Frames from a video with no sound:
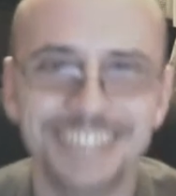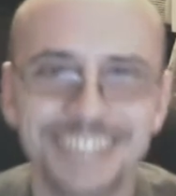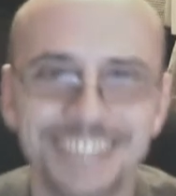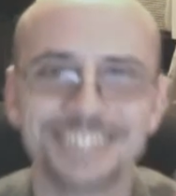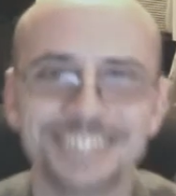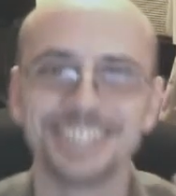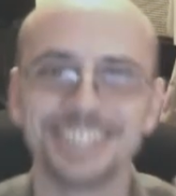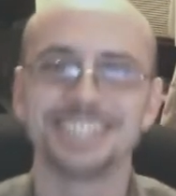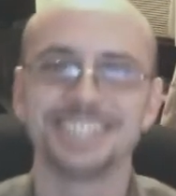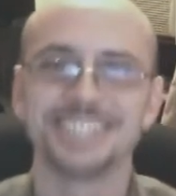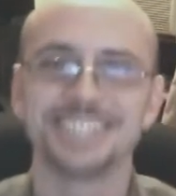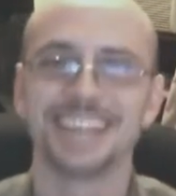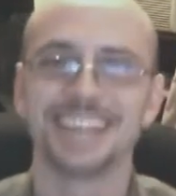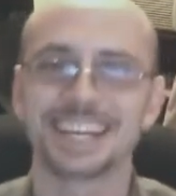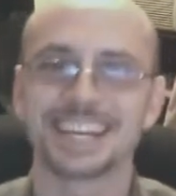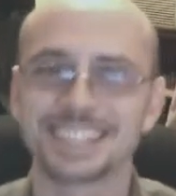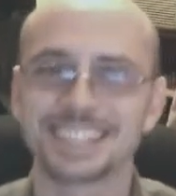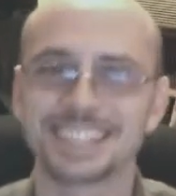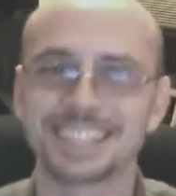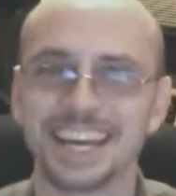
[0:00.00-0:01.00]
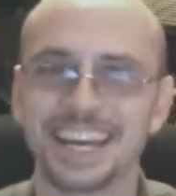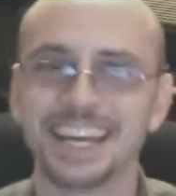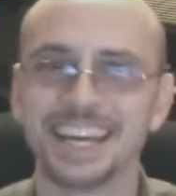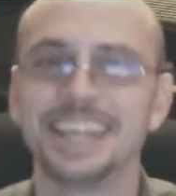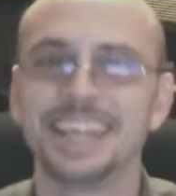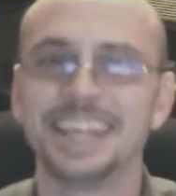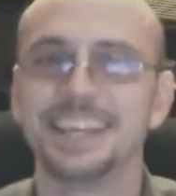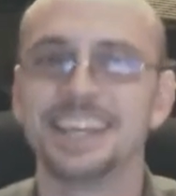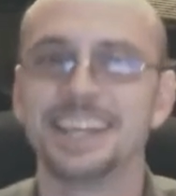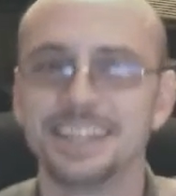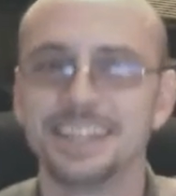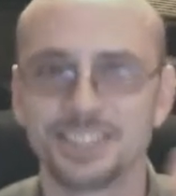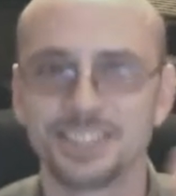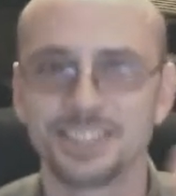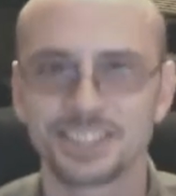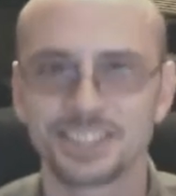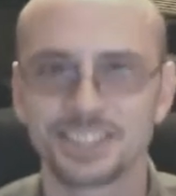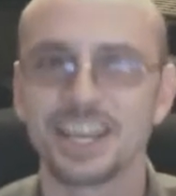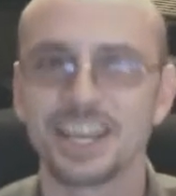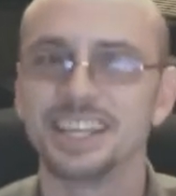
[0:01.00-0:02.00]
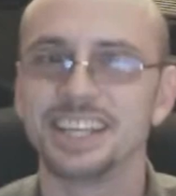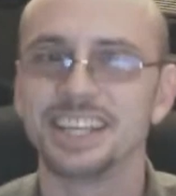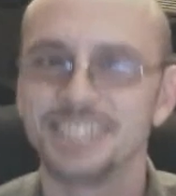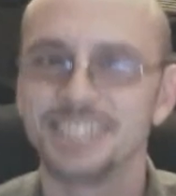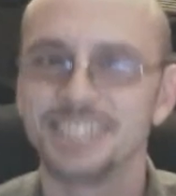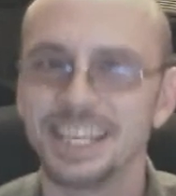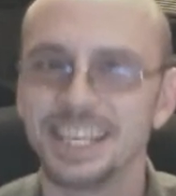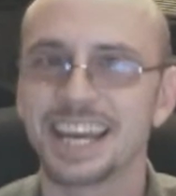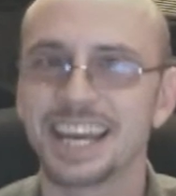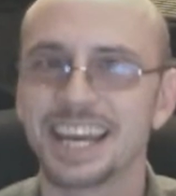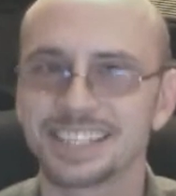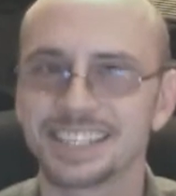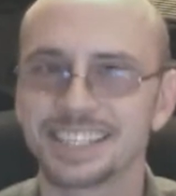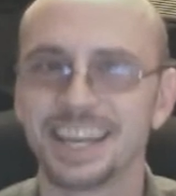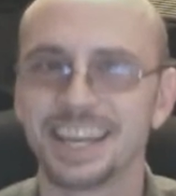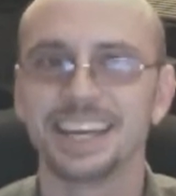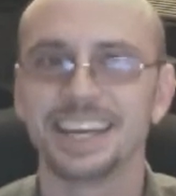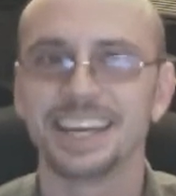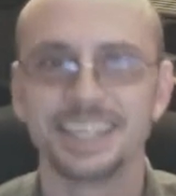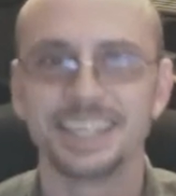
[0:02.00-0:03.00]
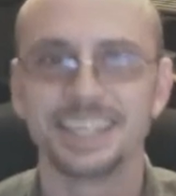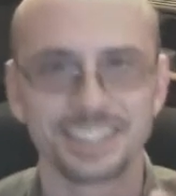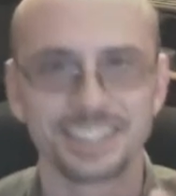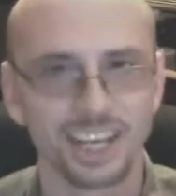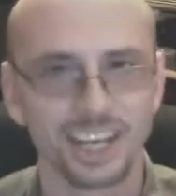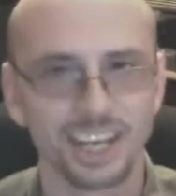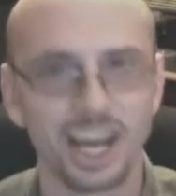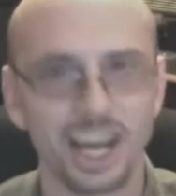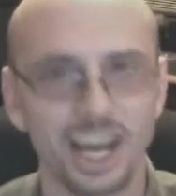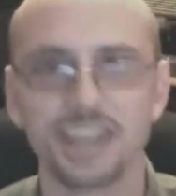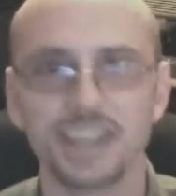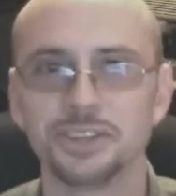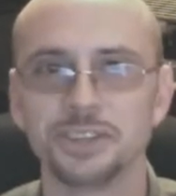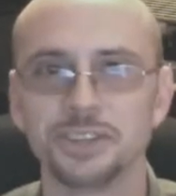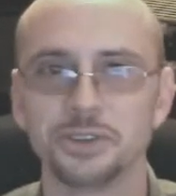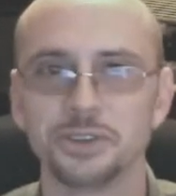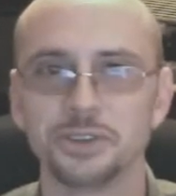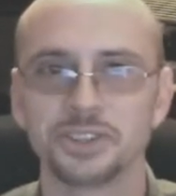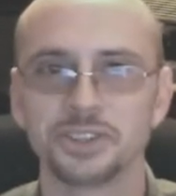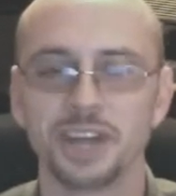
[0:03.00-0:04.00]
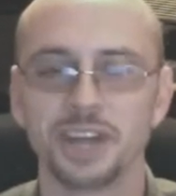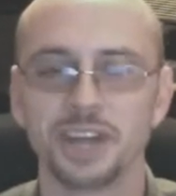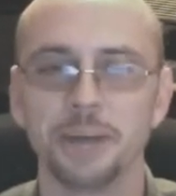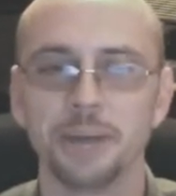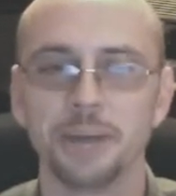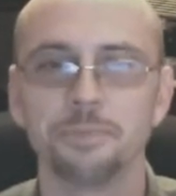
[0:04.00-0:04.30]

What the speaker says: CDXA. Just say DXA is a lot easier to say.